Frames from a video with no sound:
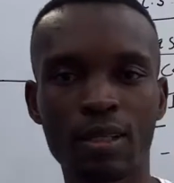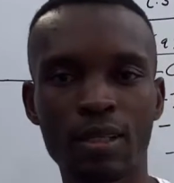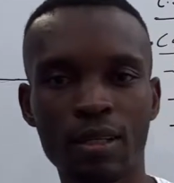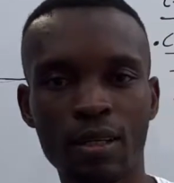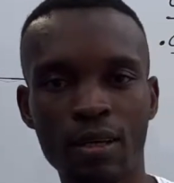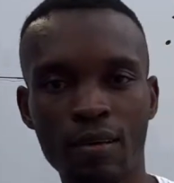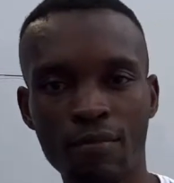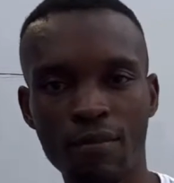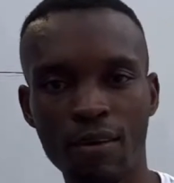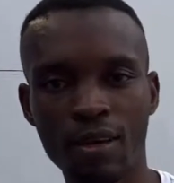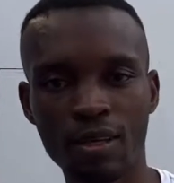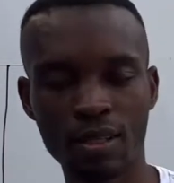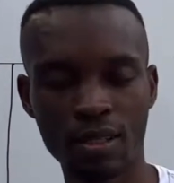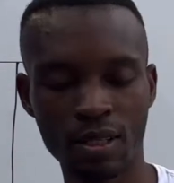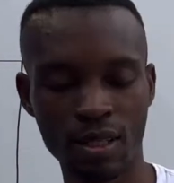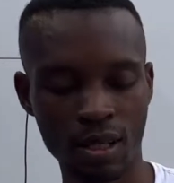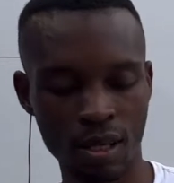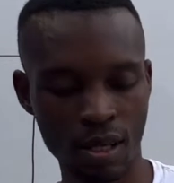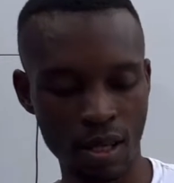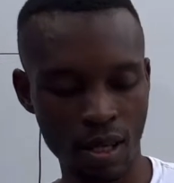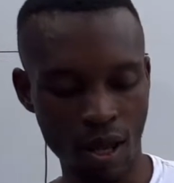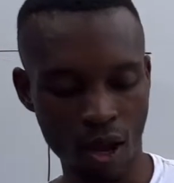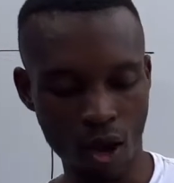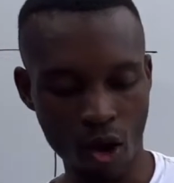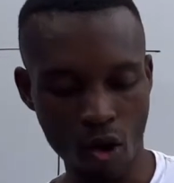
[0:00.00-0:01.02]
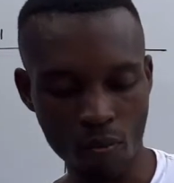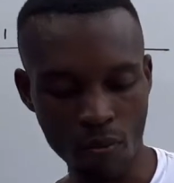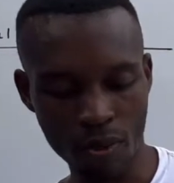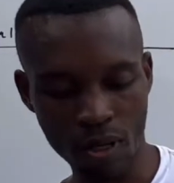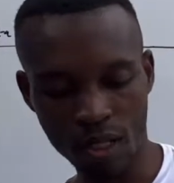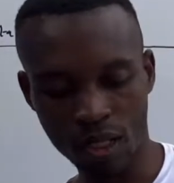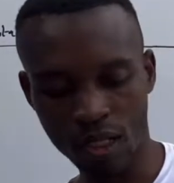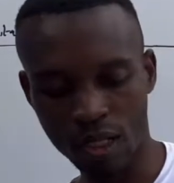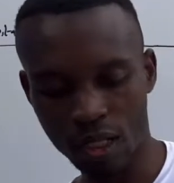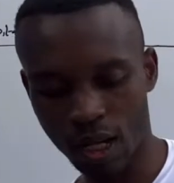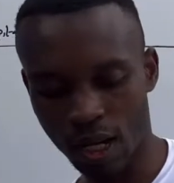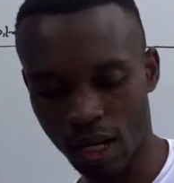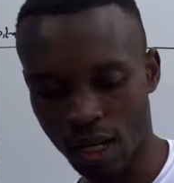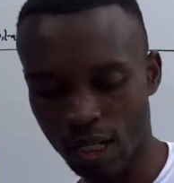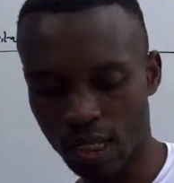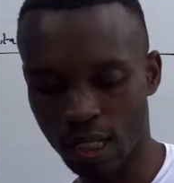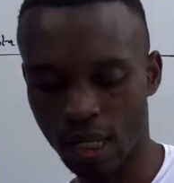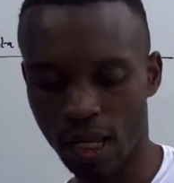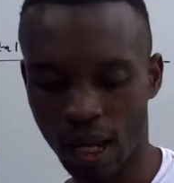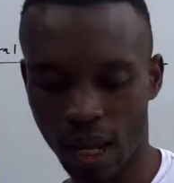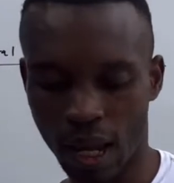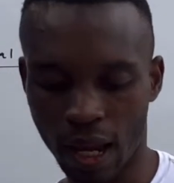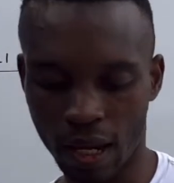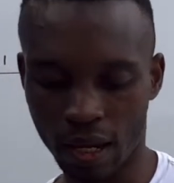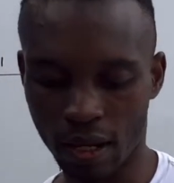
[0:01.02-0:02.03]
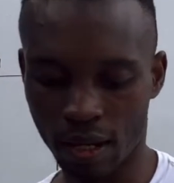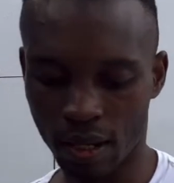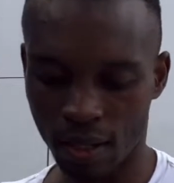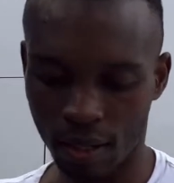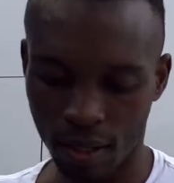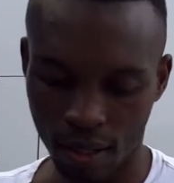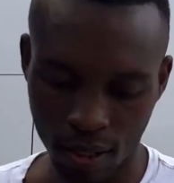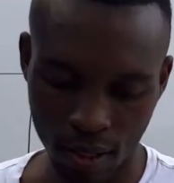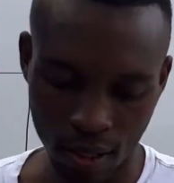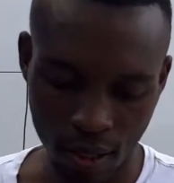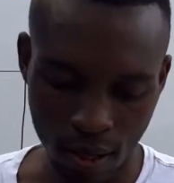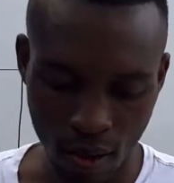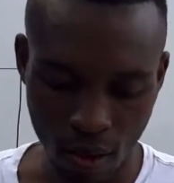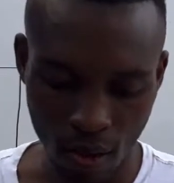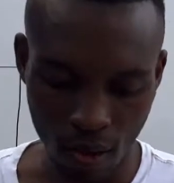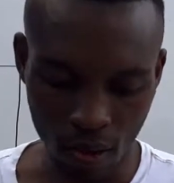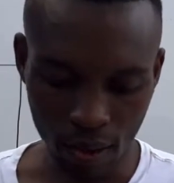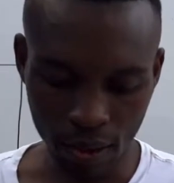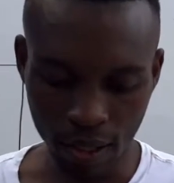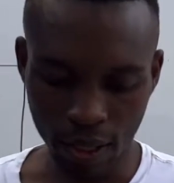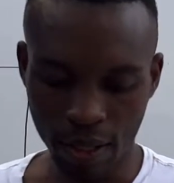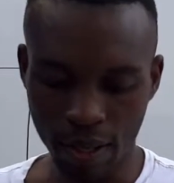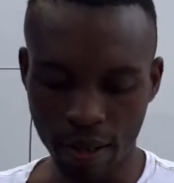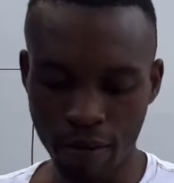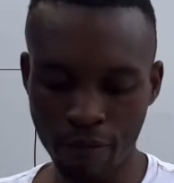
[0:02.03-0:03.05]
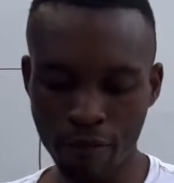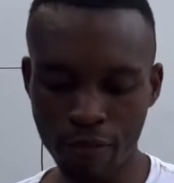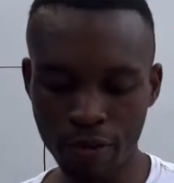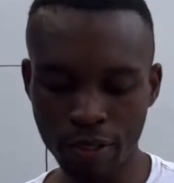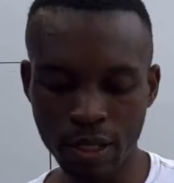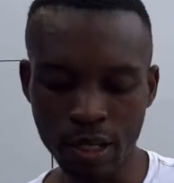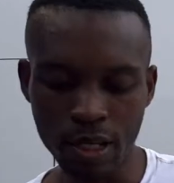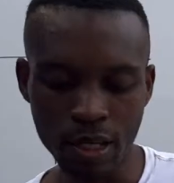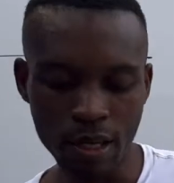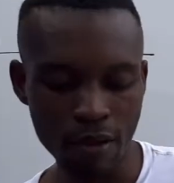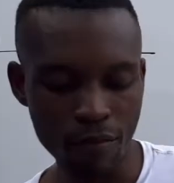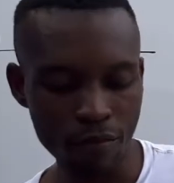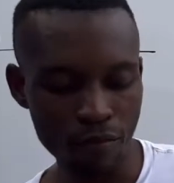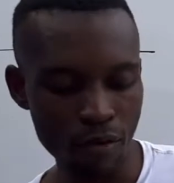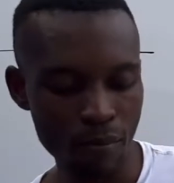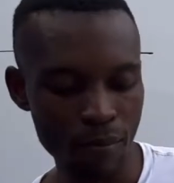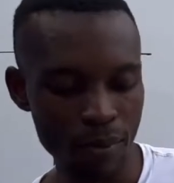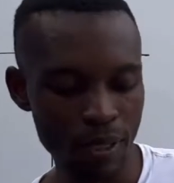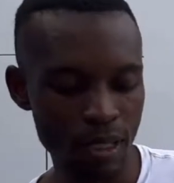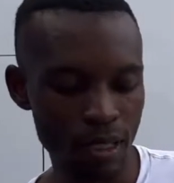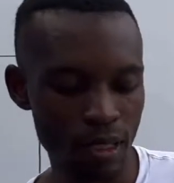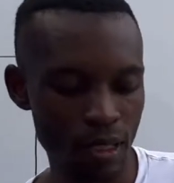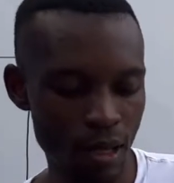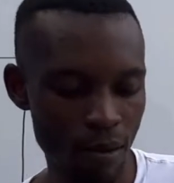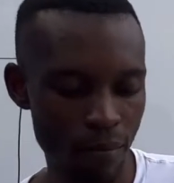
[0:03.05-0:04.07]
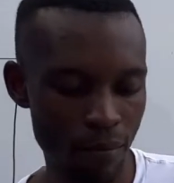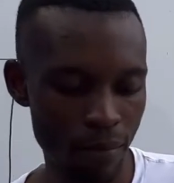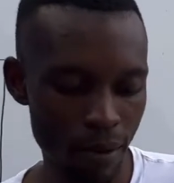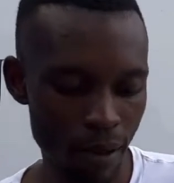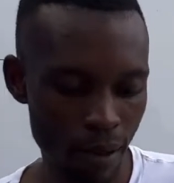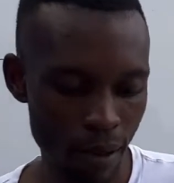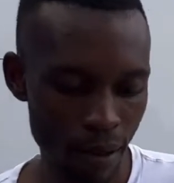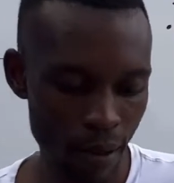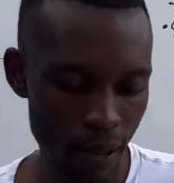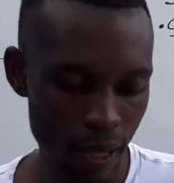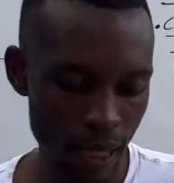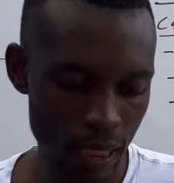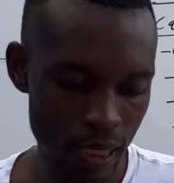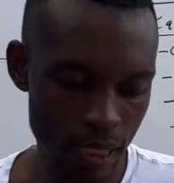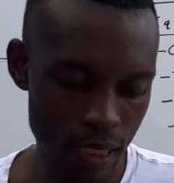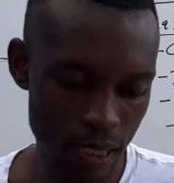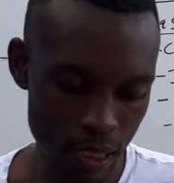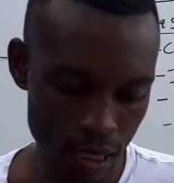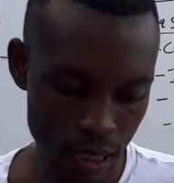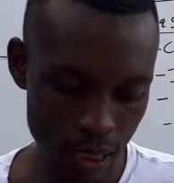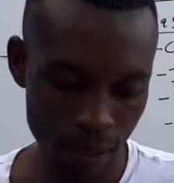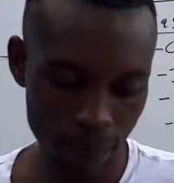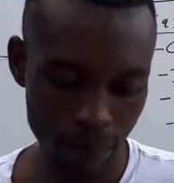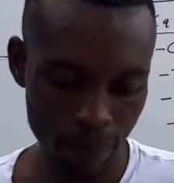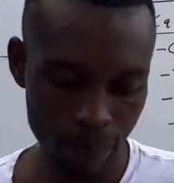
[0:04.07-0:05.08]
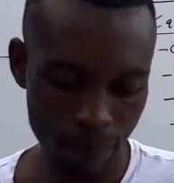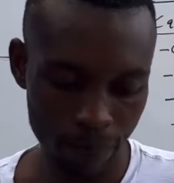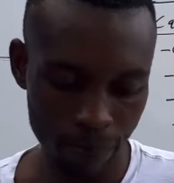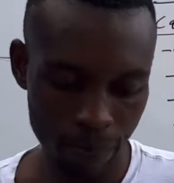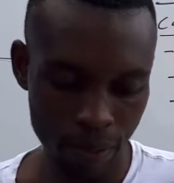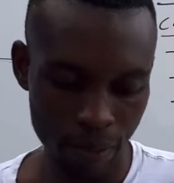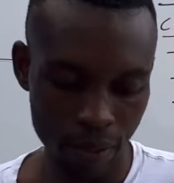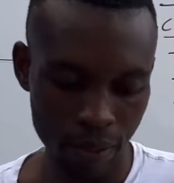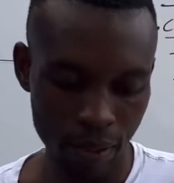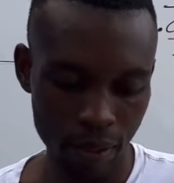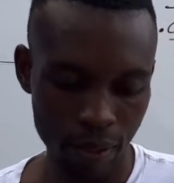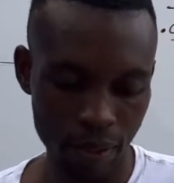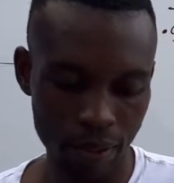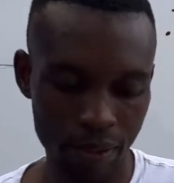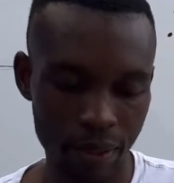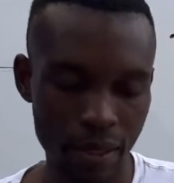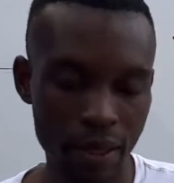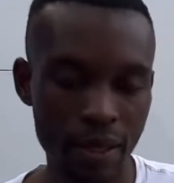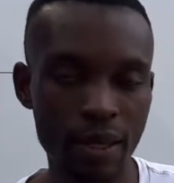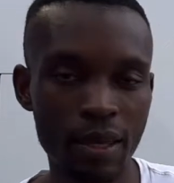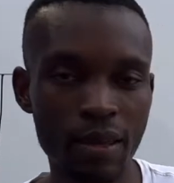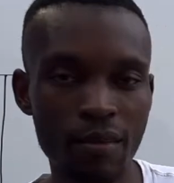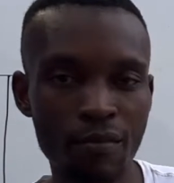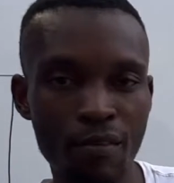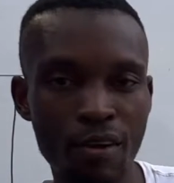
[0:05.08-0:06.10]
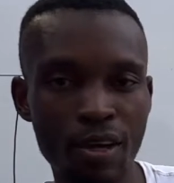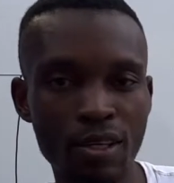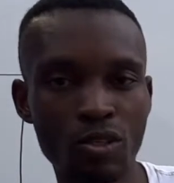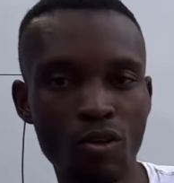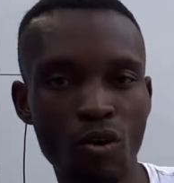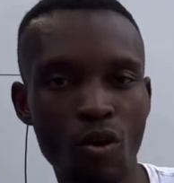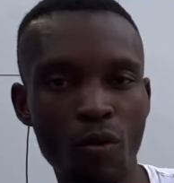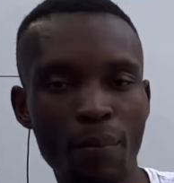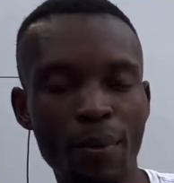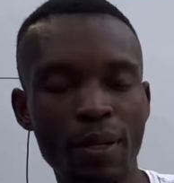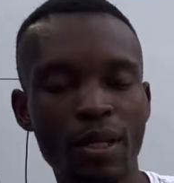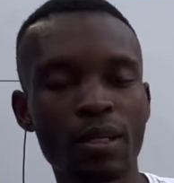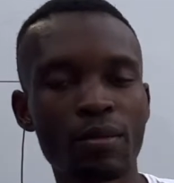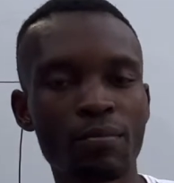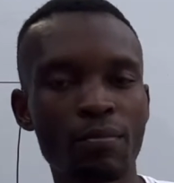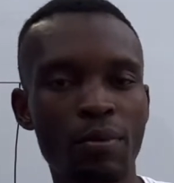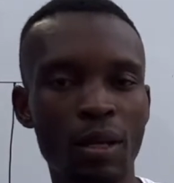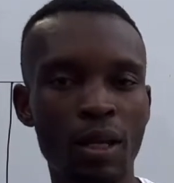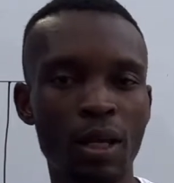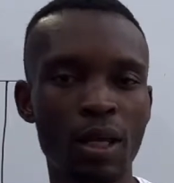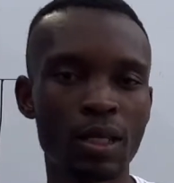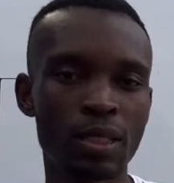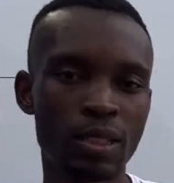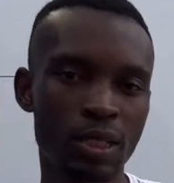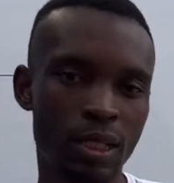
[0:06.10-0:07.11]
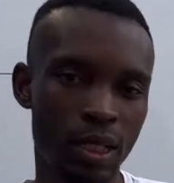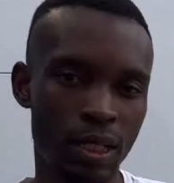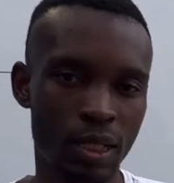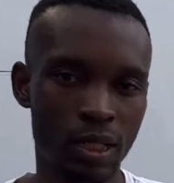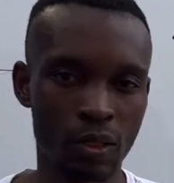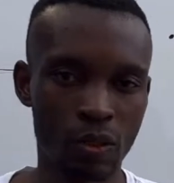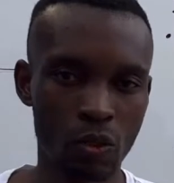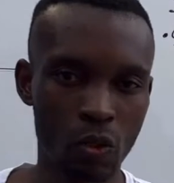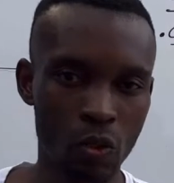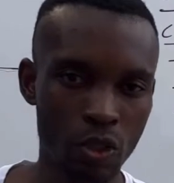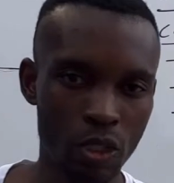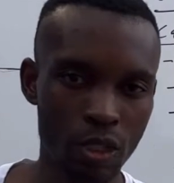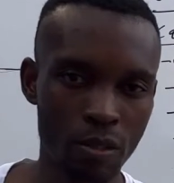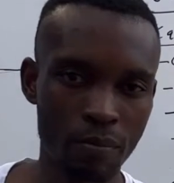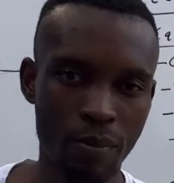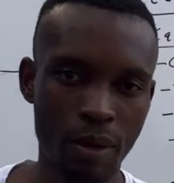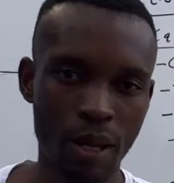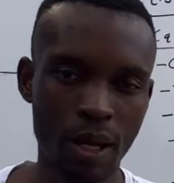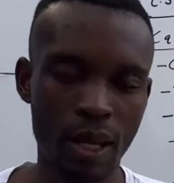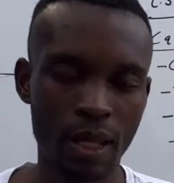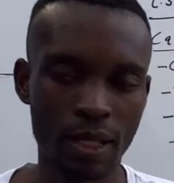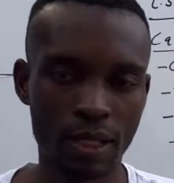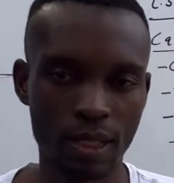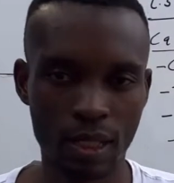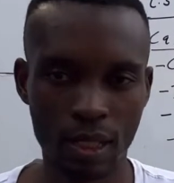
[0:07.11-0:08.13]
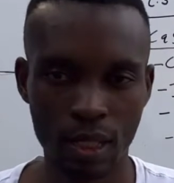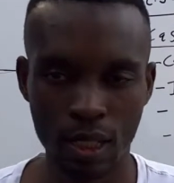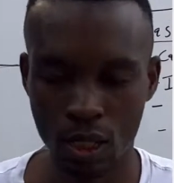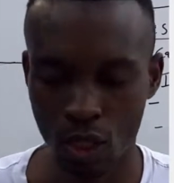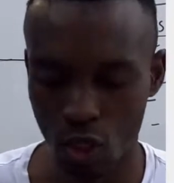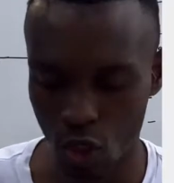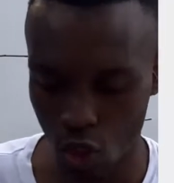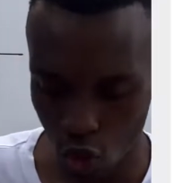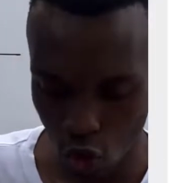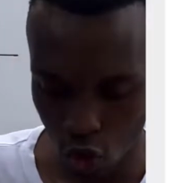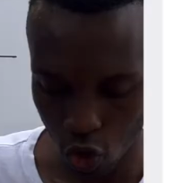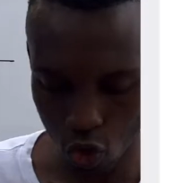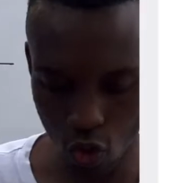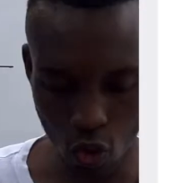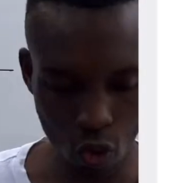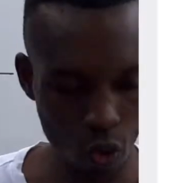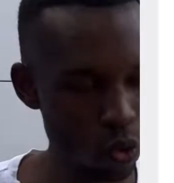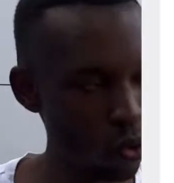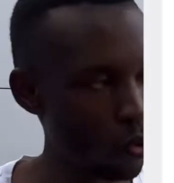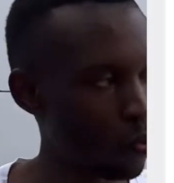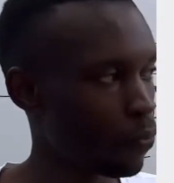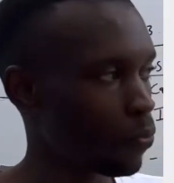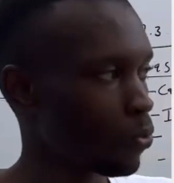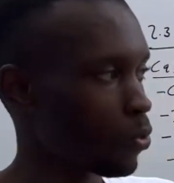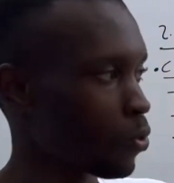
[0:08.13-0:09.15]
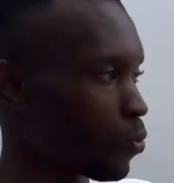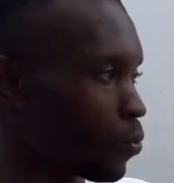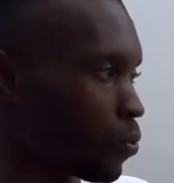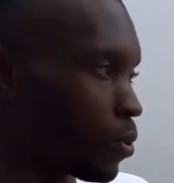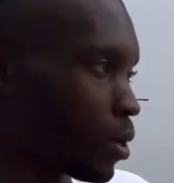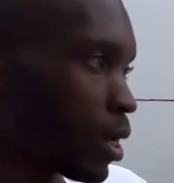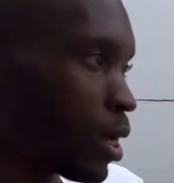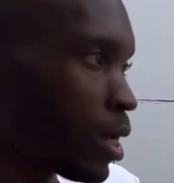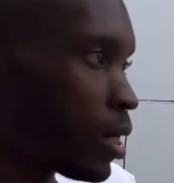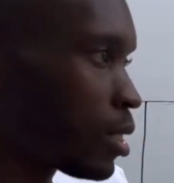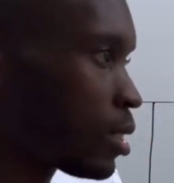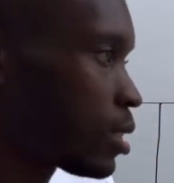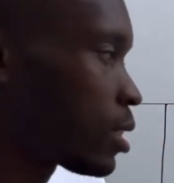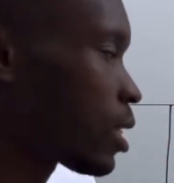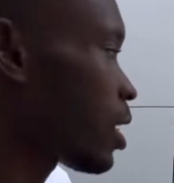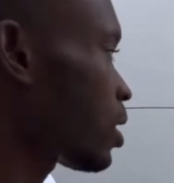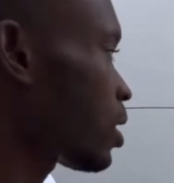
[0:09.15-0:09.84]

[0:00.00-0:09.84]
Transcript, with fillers: give us how many share at the end. Okay, if you check information number C, they give us opening balance and closing balance. So we can start